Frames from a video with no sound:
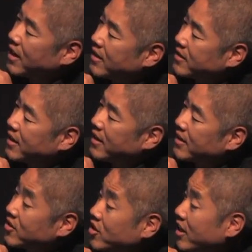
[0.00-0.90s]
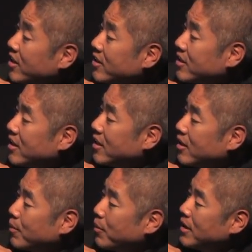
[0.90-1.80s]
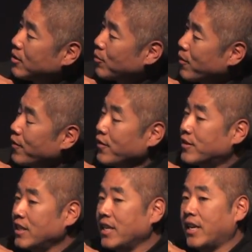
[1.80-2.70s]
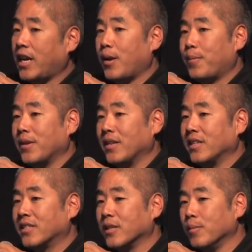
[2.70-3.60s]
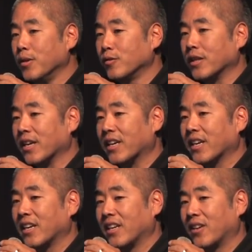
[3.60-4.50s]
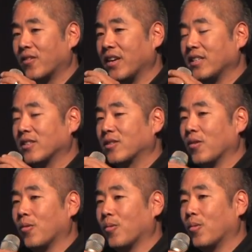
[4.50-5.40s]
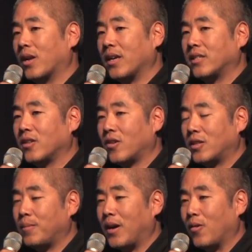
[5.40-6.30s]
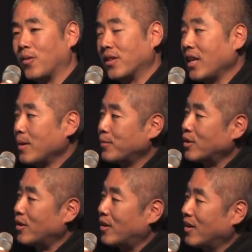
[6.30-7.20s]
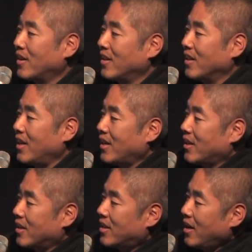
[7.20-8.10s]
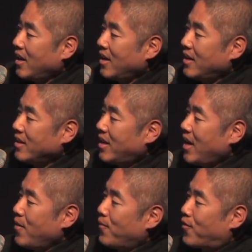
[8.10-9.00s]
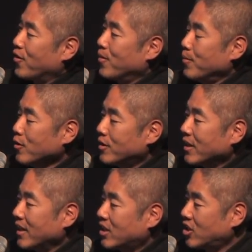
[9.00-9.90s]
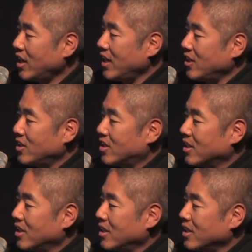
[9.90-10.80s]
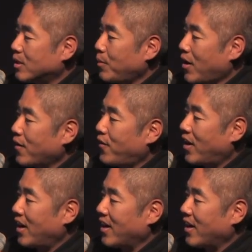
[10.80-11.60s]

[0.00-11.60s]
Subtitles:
asset exchange. The place where we've seen it happen is in music. Right? So what I talked about with Napster, like the end game for the music exchange is Spotify,